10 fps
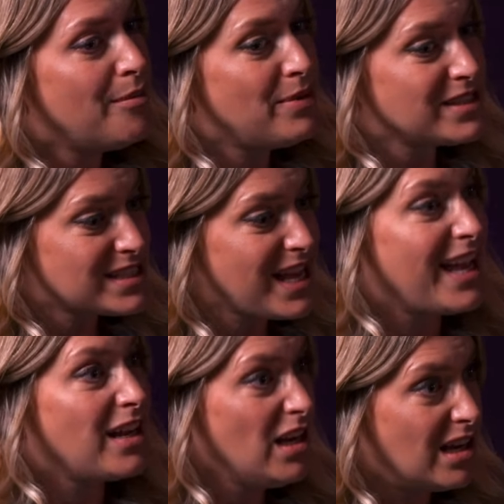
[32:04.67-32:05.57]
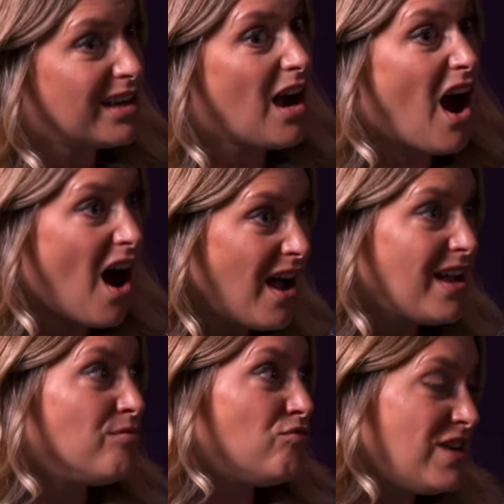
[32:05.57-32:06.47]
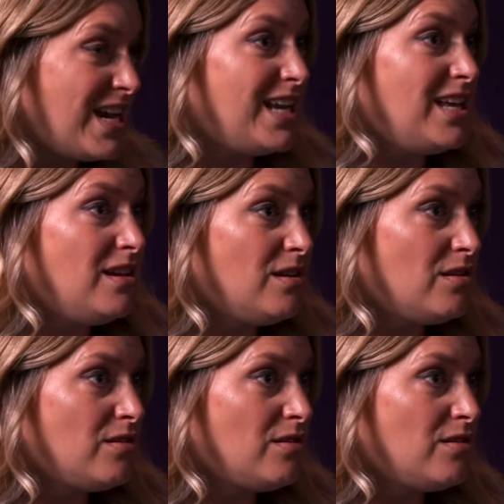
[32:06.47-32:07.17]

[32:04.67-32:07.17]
but saying, look, I am really,